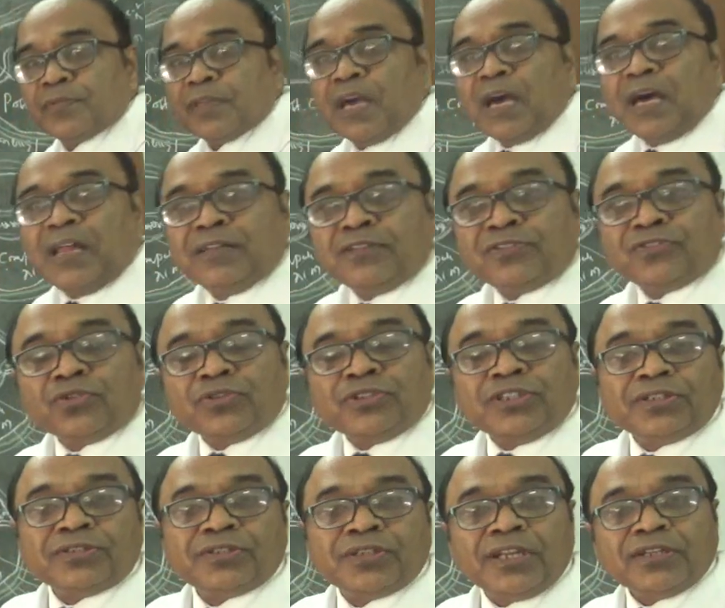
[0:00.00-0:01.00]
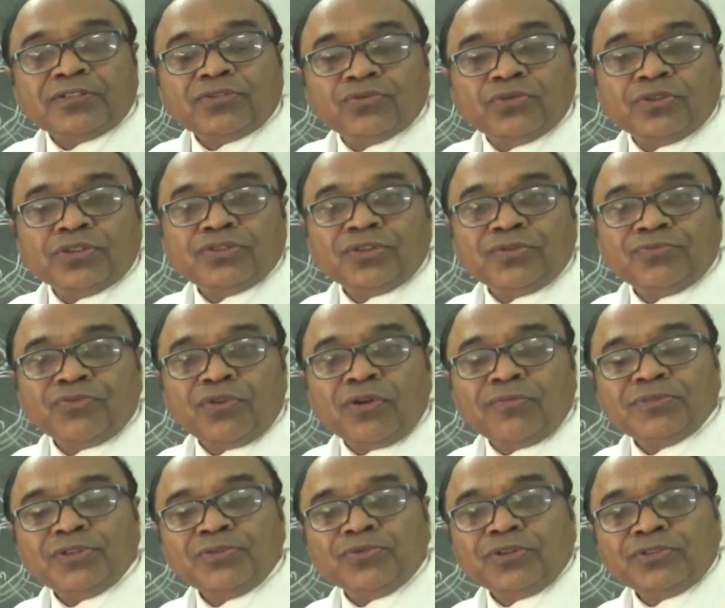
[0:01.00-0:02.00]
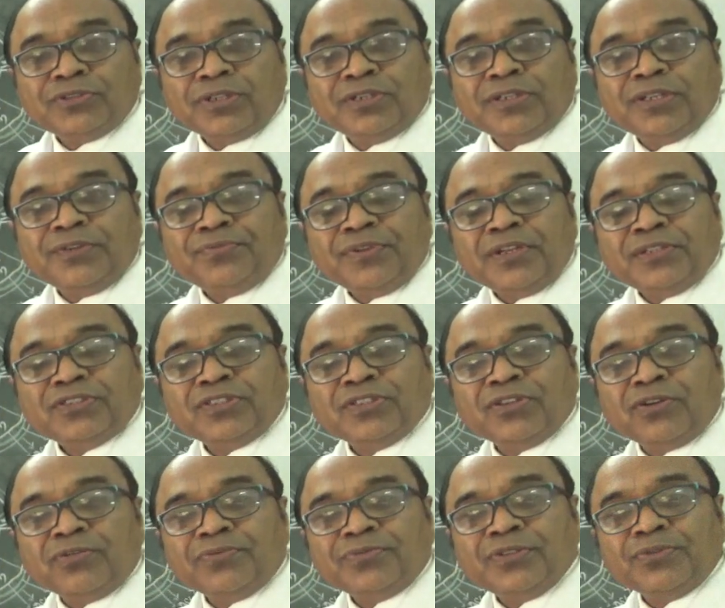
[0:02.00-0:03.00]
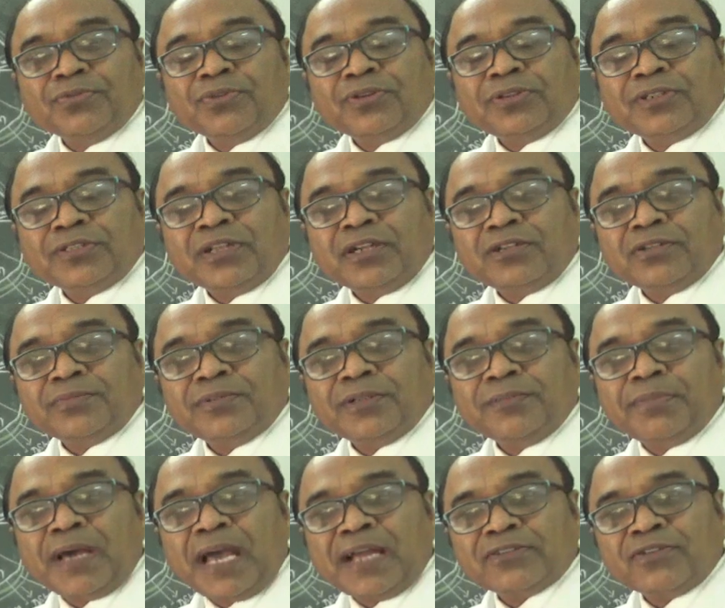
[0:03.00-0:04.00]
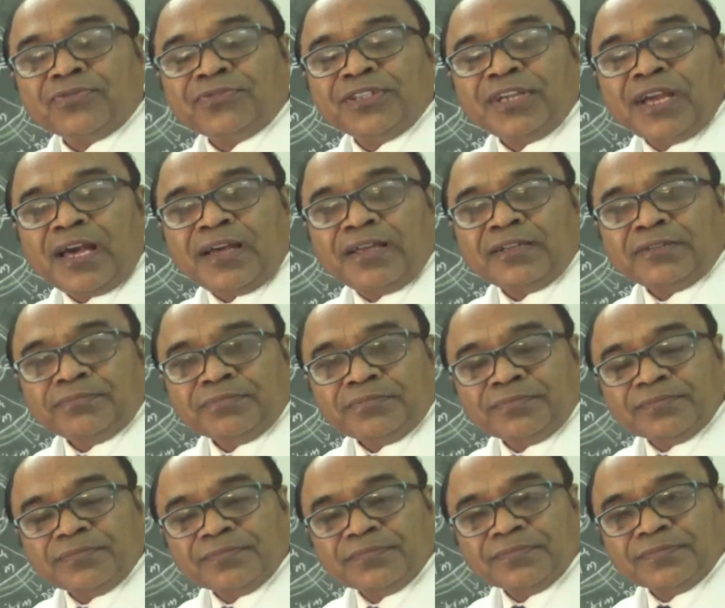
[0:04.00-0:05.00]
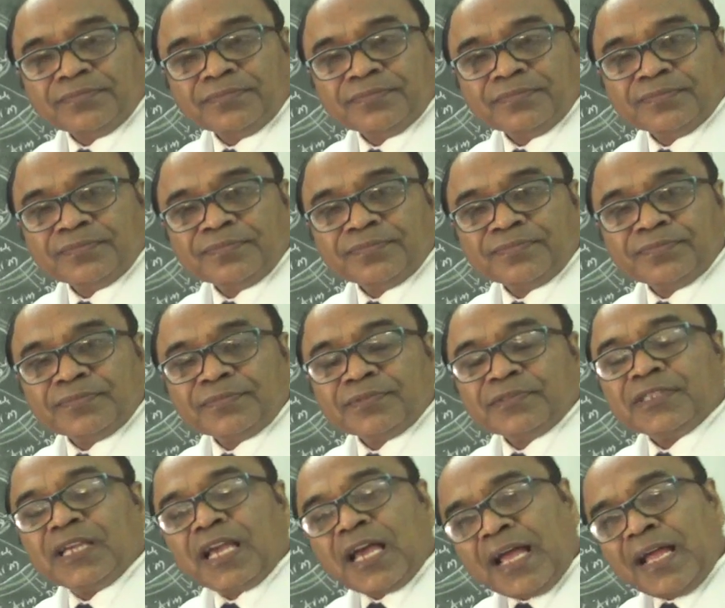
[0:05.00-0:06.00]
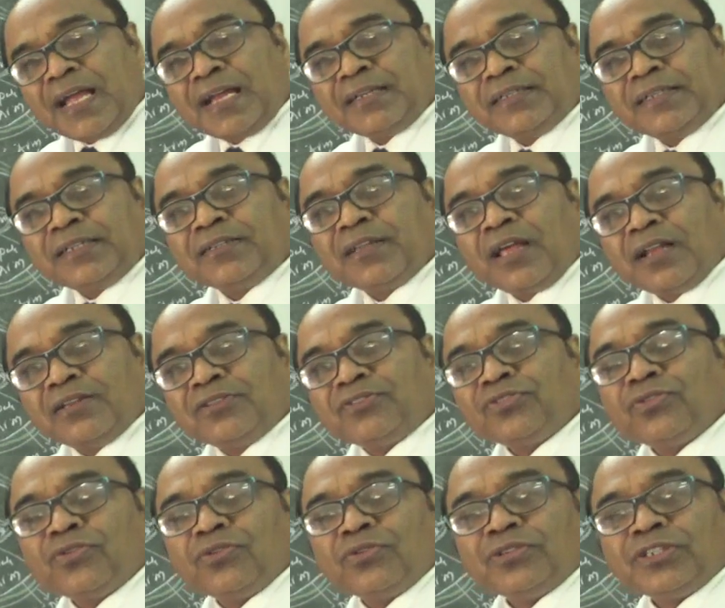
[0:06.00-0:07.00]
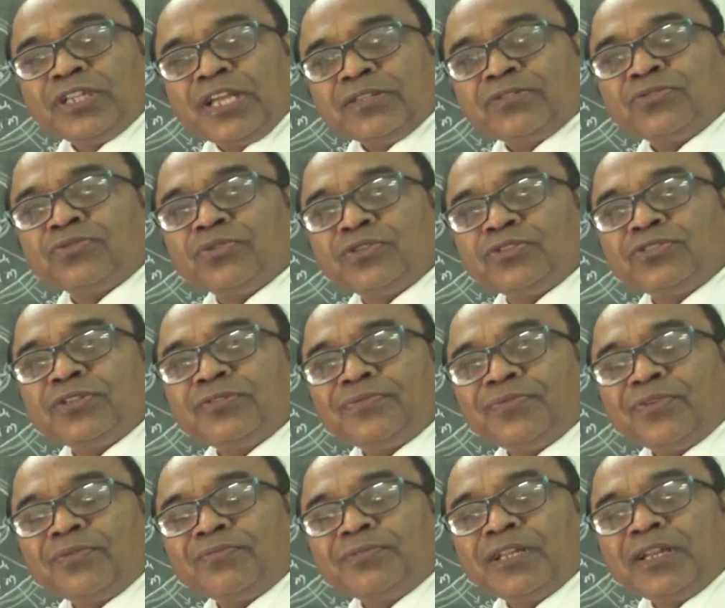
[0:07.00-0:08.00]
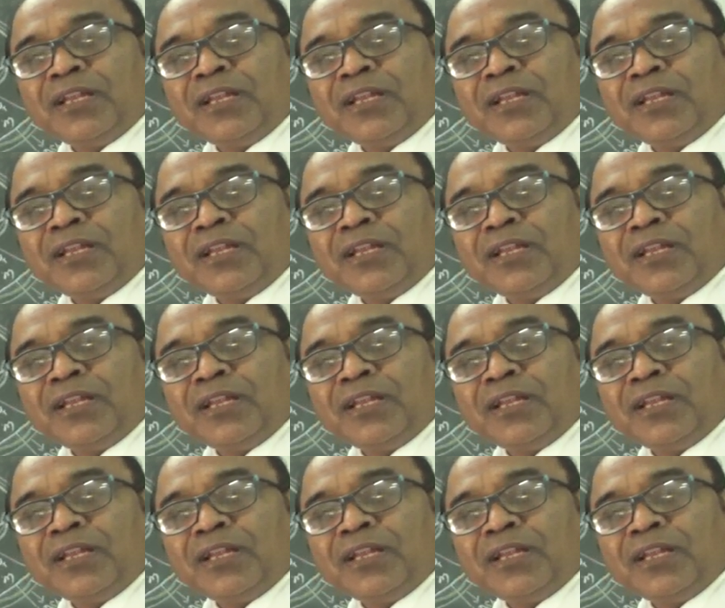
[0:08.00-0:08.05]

Also it takes origin from the water deep fascia of the water that of the back of the arm, and it also takes origin from the